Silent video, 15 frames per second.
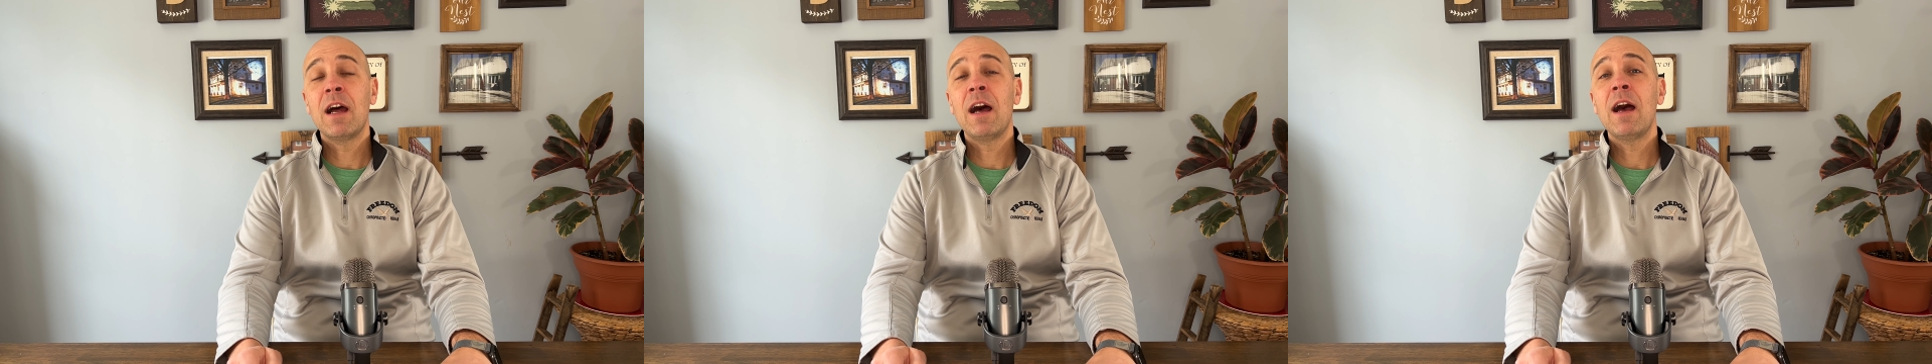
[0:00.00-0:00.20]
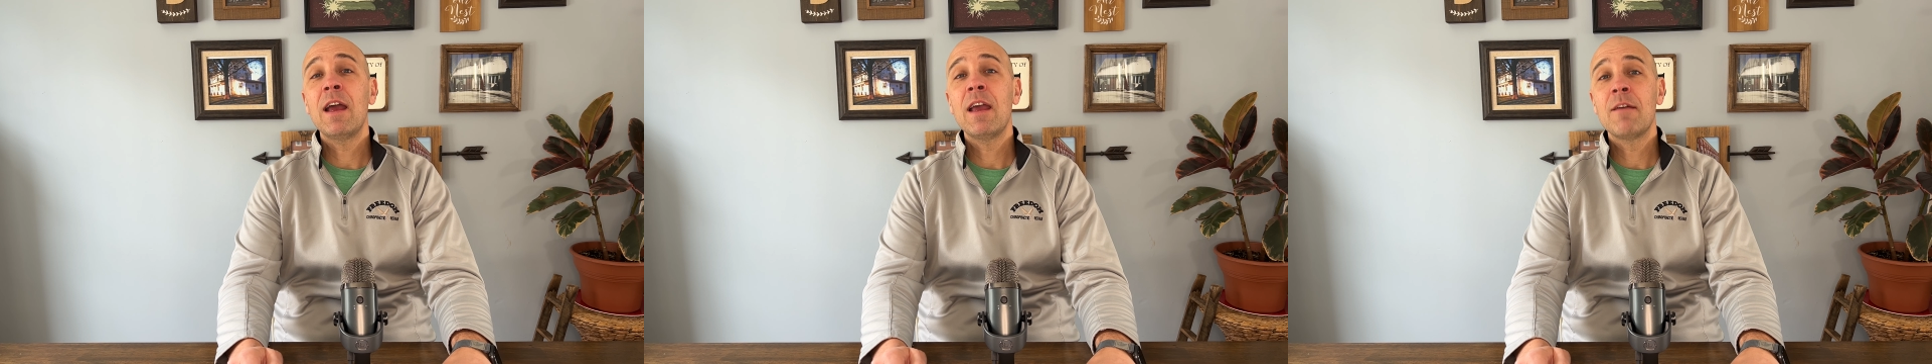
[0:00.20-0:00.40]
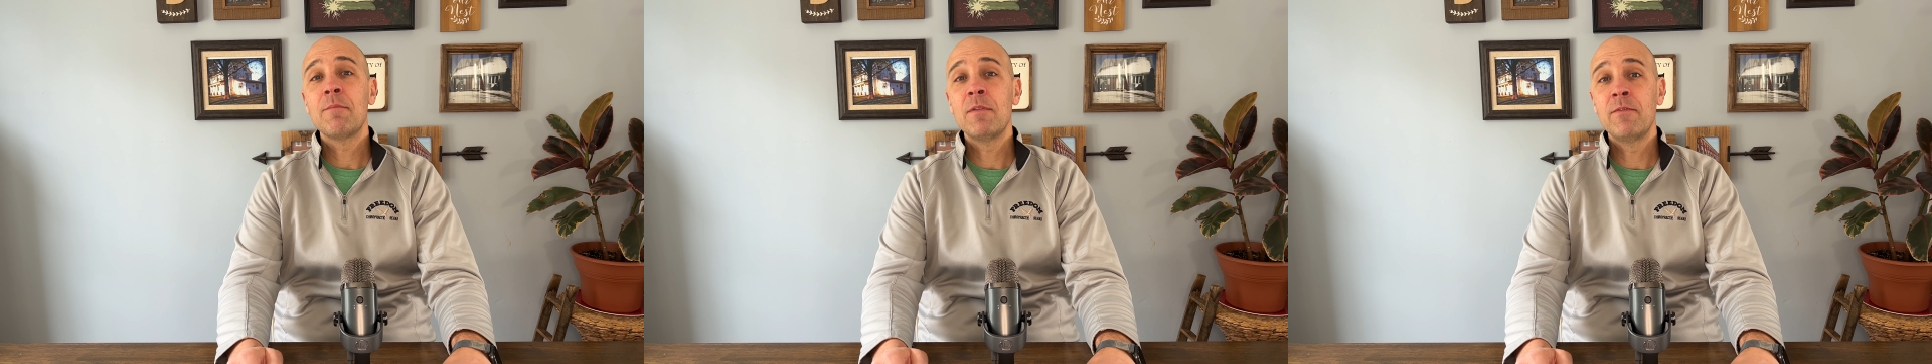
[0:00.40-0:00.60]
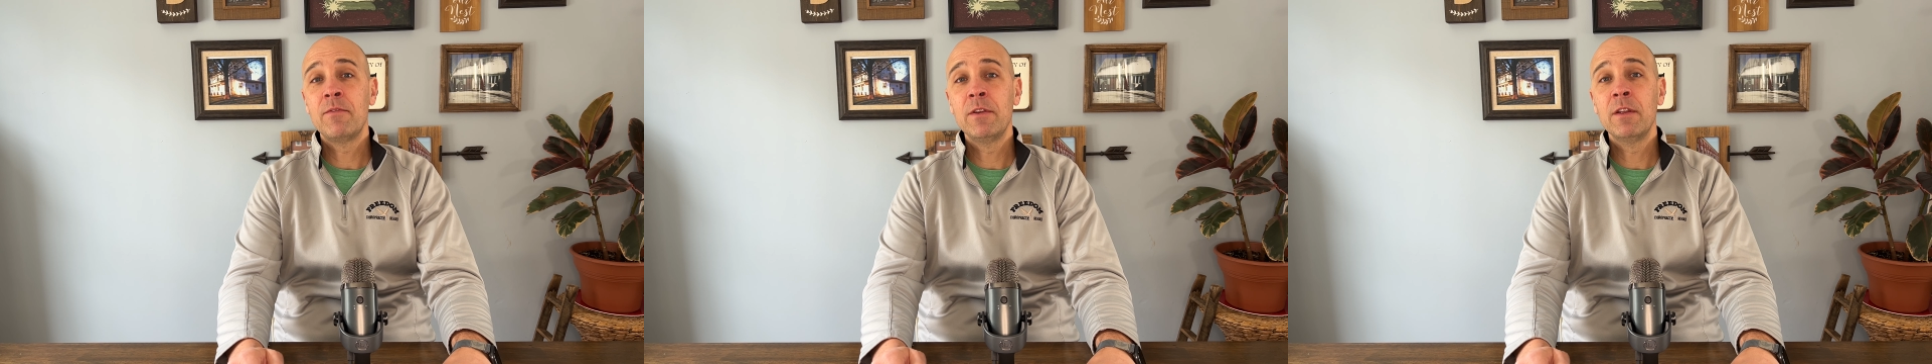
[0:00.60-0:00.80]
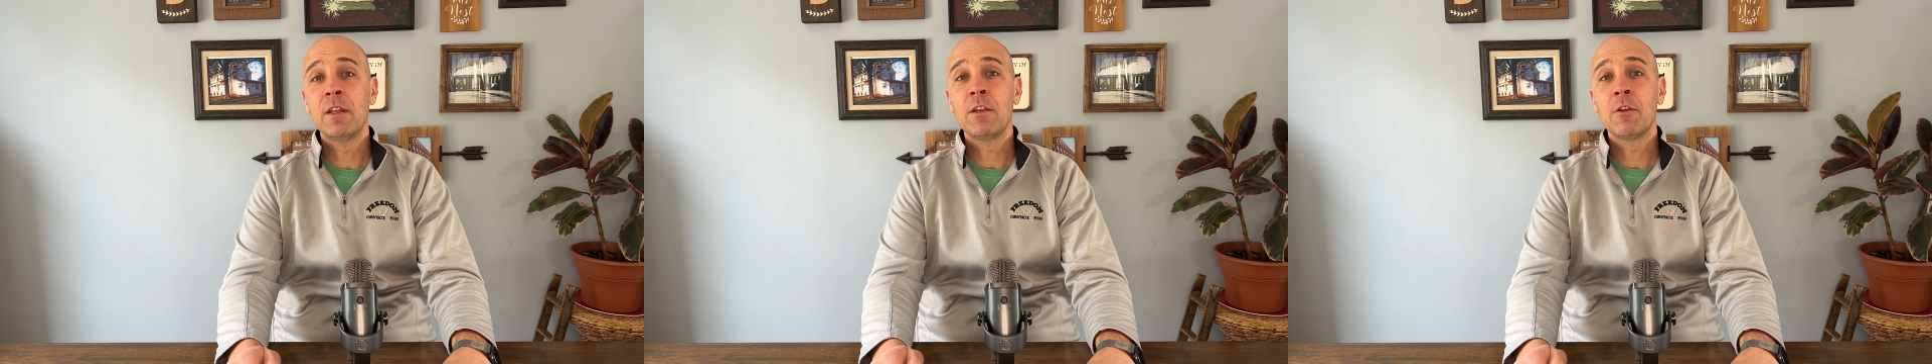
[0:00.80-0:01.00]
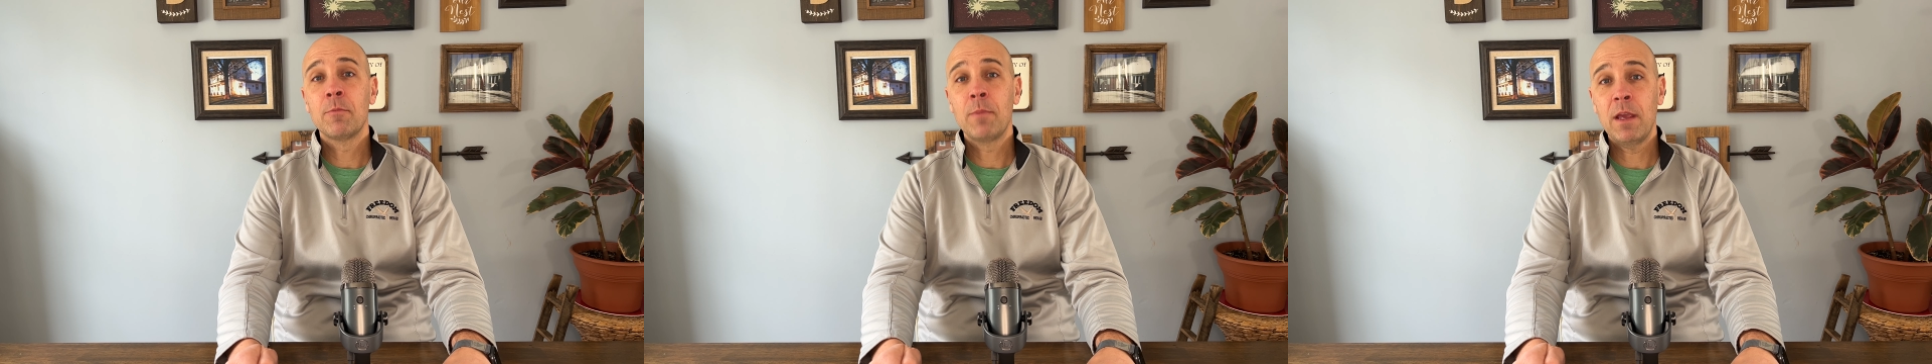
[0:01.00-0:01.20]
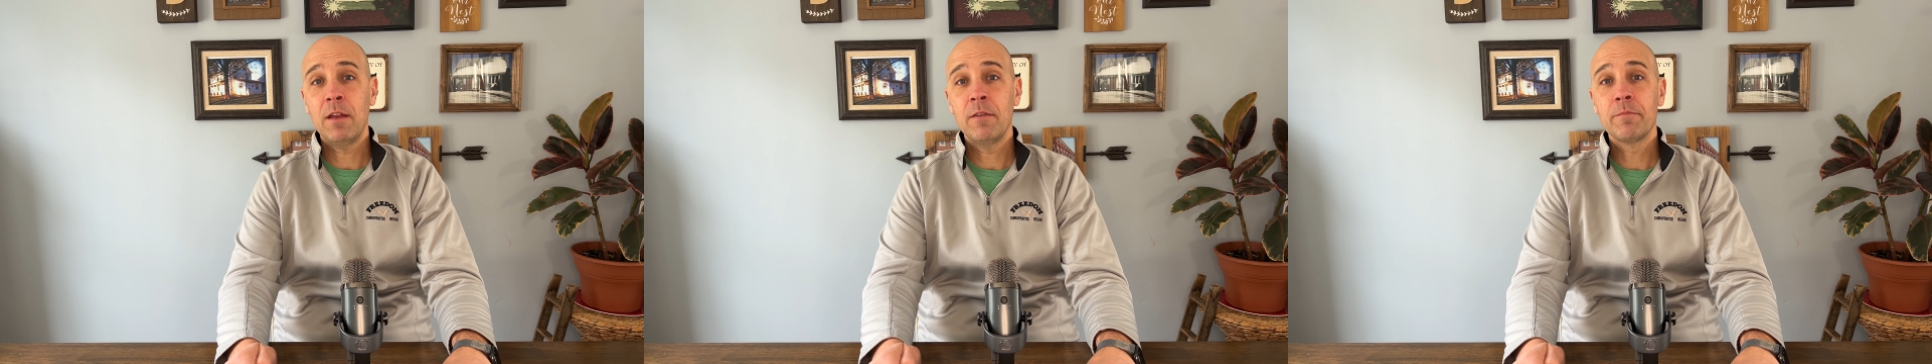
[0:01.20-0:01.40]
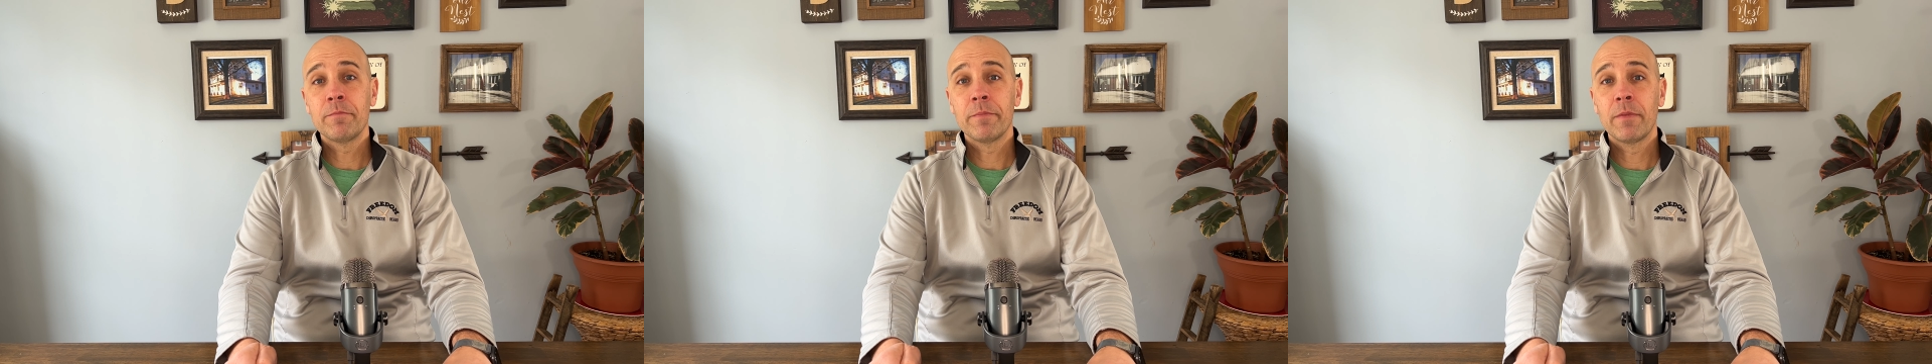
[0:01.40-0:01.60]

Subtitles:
I have been feeling your pain.